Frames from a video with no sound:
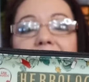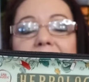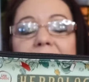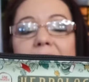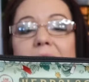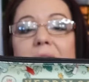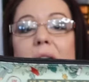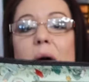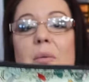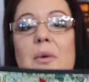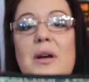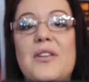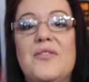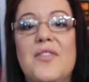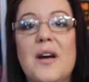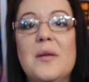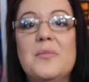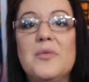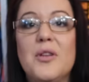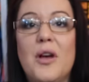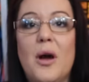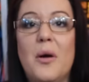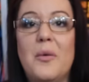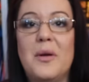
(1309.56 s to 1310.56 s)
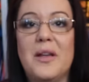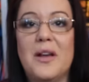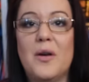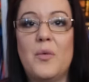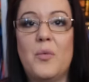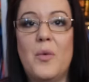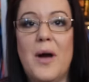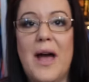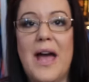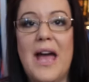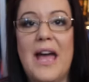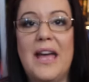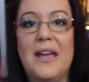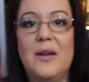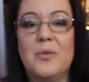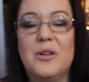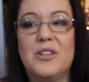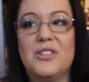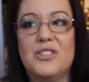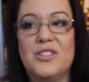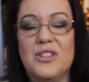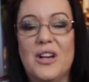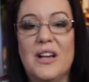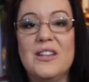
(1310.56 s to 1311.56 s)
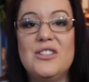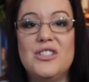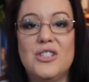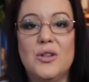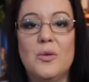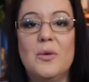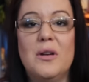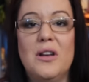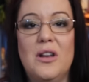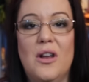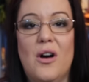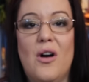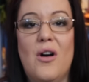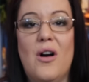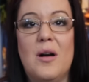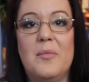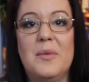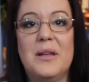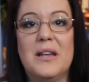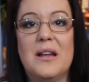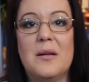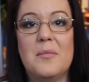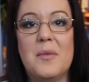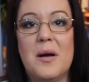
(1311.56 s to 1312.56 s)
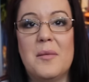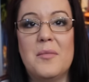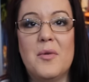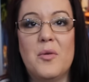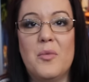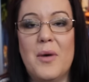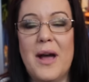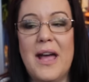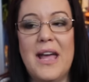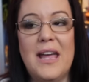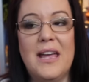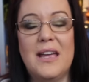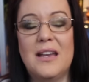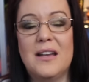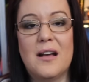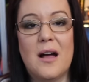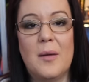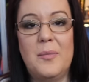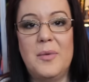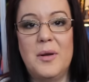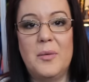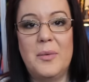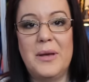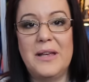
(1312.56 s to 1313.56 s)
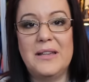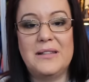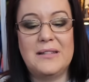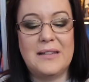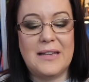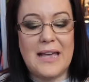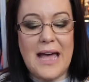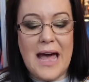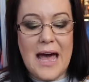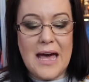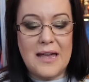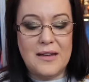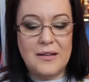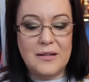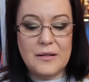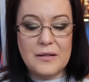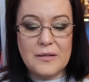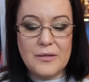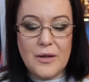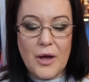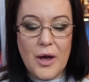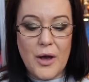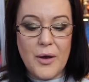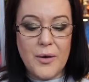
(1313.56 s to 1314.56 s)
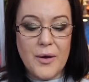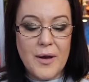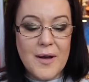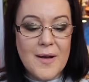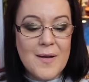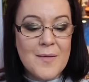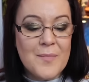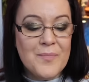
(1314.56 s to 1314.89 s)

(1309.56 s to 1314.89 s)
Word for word: now if i'm going away which i do a lot i mean i'm, I'm away in a couple of weeks again so